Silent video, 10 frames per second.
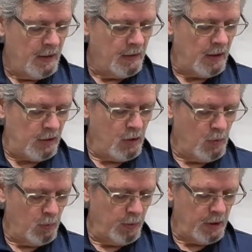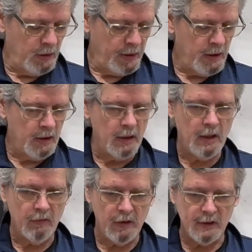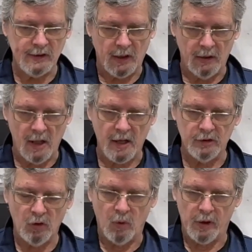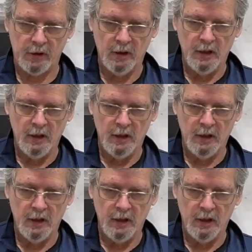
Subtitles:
that you really give this a lot of torque